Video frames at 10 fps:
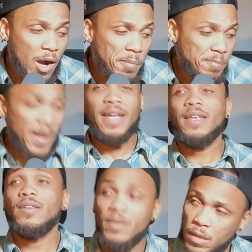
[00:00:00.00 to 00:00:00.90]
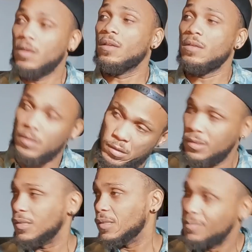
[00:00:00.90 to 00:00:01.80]
are banging your head against
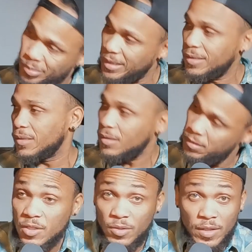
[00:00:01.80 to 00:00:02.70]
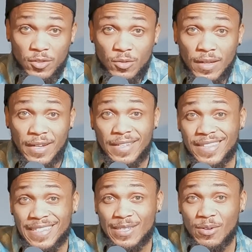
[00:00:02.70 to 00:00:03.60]
these bricks so that you can get
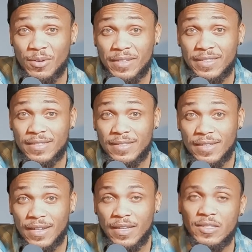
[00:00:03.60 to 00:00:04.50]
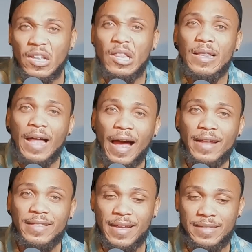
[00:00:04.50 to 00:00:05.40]
these coins. There's a
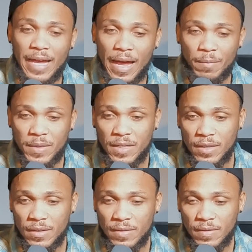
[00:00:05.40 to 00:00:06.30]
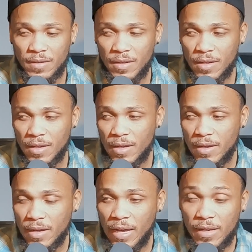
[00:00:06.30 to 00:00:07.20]
lot that's happening.
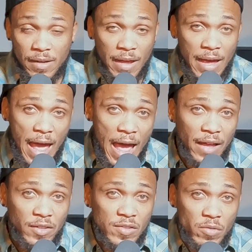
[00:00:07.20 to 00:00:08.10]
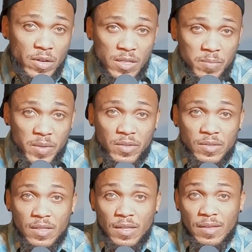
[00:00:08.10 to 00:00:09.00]
And as you're
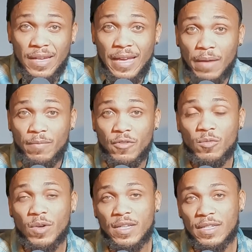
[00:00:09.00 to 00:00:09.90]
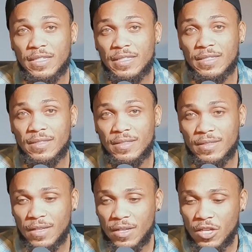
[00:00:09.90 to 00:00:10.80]
experiencing the game for what it
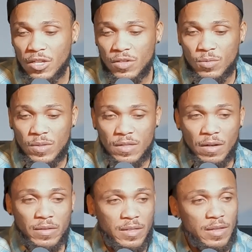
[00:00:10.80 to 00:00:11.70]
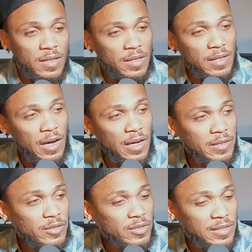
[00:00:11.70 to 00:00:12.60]
is, you start to then
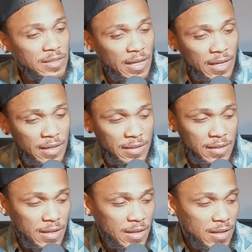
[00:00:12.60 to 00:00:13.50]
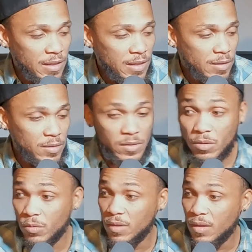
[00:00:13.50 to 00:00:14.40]
understand that
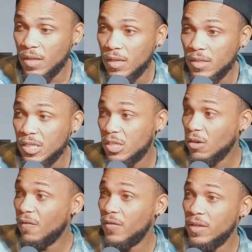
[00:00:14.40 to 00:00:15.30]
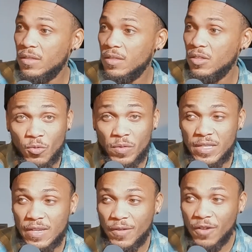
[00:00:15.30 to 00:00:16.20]
certain things surface. You
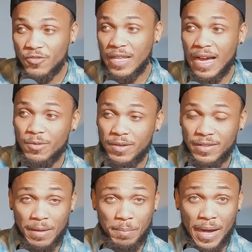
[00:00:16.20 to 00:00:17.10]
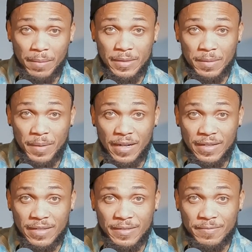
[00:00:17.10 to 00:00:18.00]
receive a flower that pops up out of
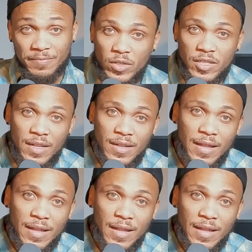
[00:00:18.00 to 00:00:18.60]
here, which then